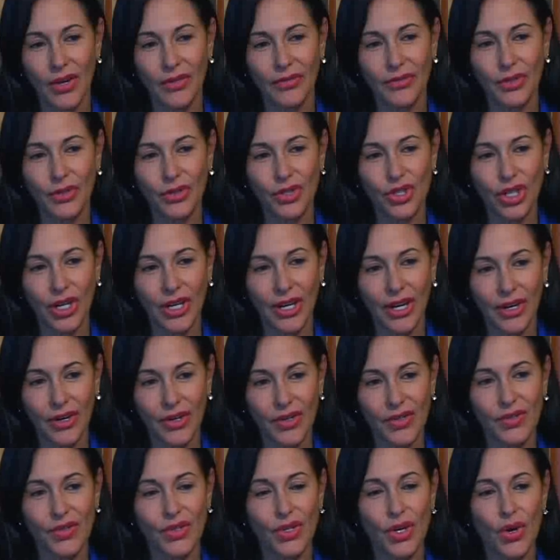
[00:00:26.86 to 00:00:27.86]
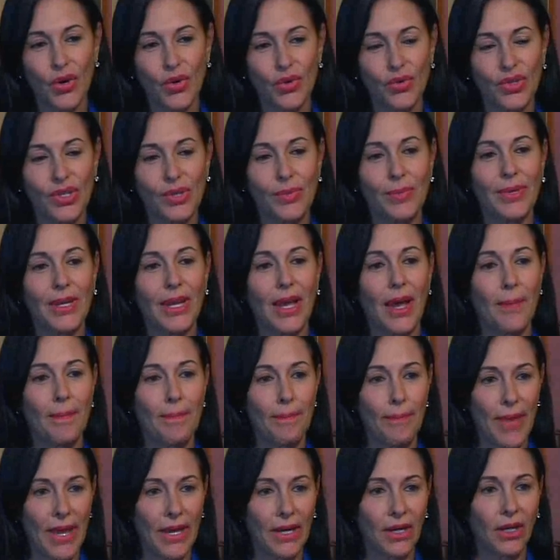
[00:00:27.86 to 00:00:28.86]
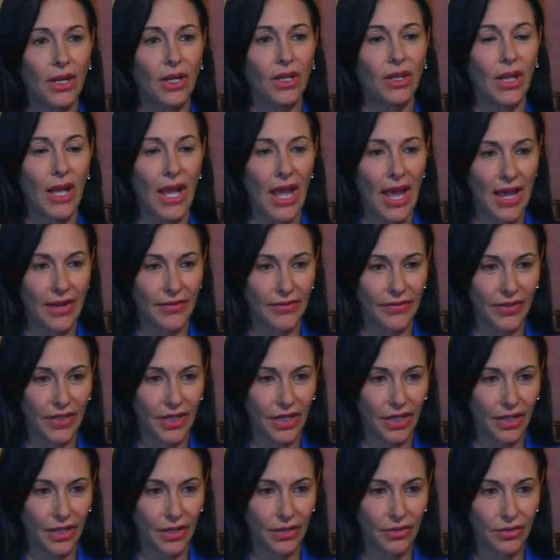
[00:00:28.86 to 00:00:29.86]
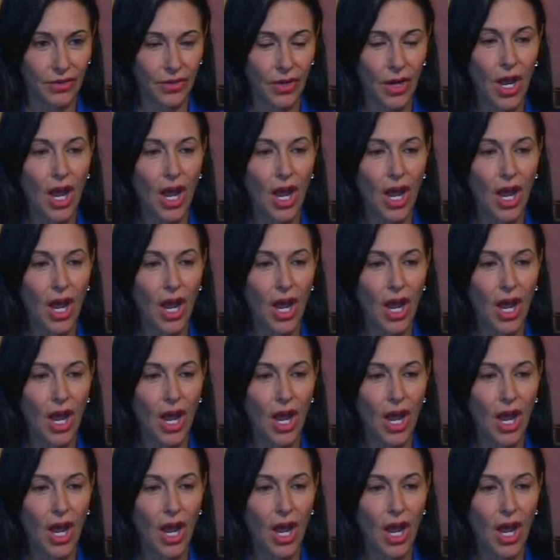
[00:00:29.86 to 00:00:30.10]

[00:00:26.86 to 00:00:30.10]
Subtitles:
Future Care is known to be a medical advocate